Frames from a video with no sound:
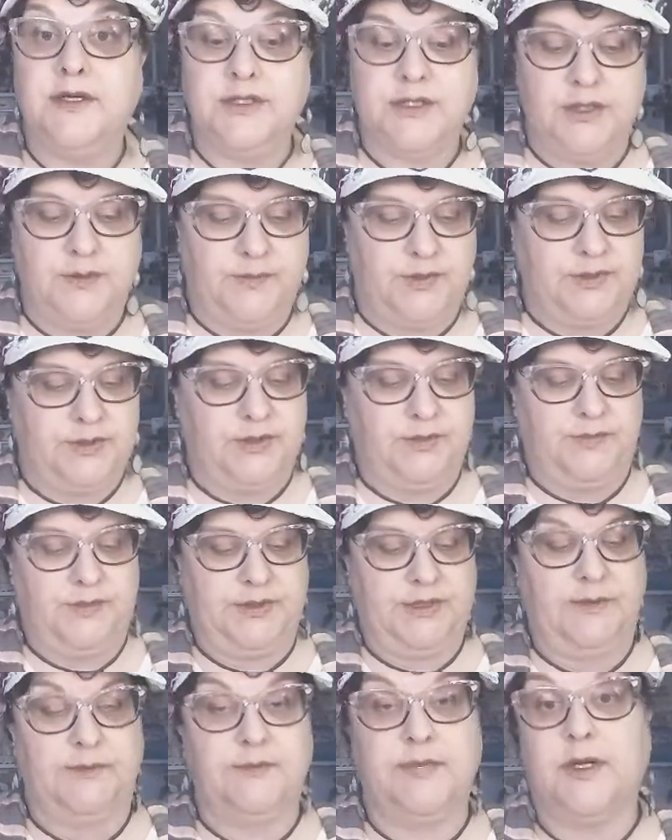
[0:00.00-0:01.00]
Super, super
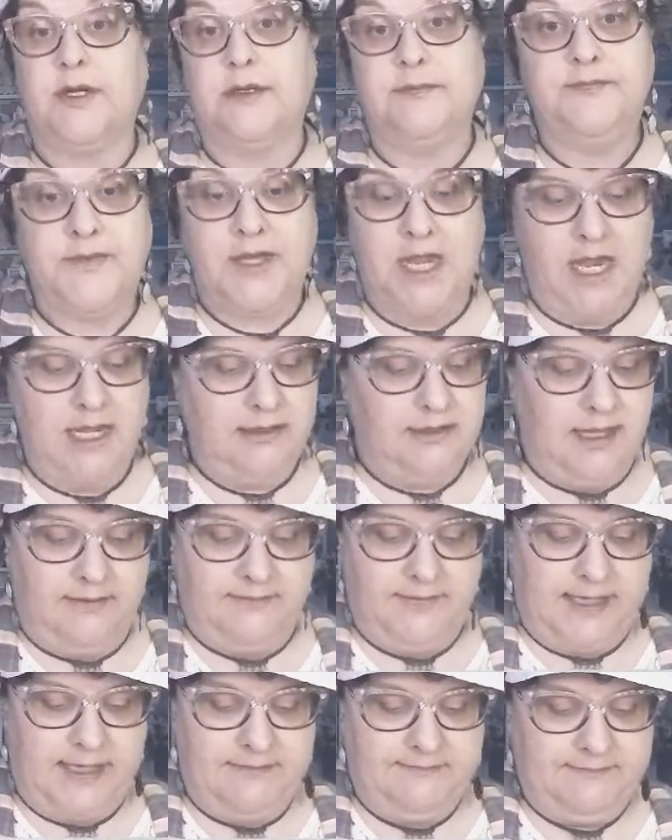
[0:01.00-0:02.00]
simple. I love
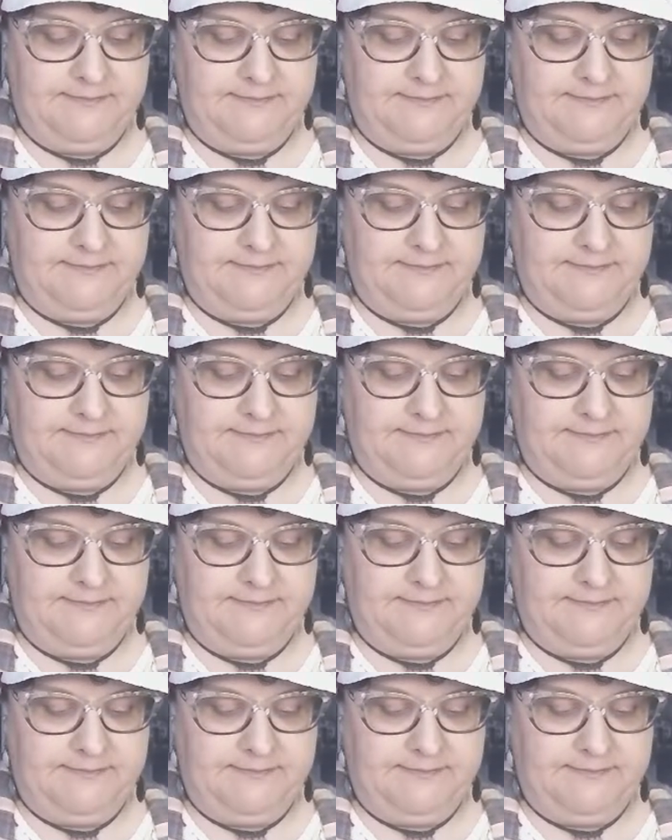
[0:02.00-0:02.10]
it.